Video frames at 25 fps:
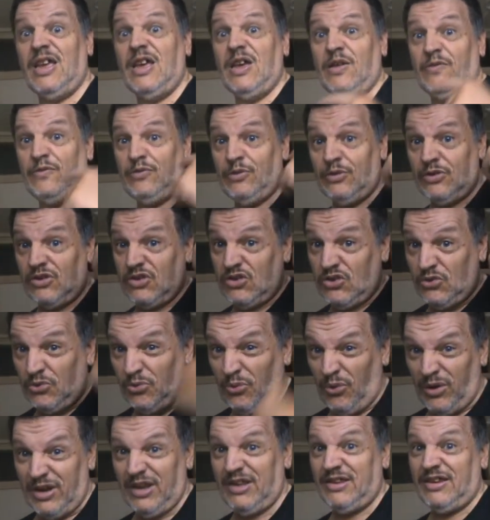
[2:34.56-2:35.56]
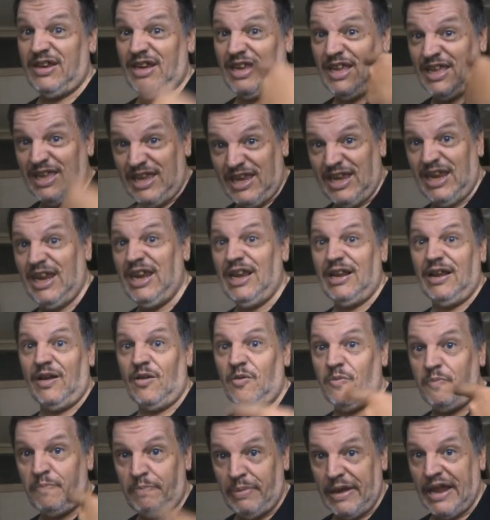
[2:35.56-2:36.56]
for a 20 kilo
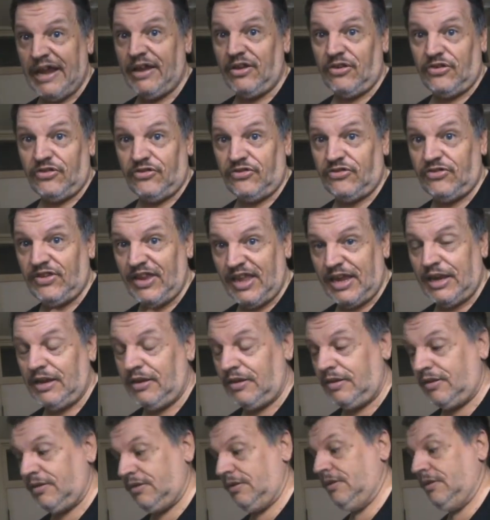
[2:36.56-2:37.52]
bag of sand.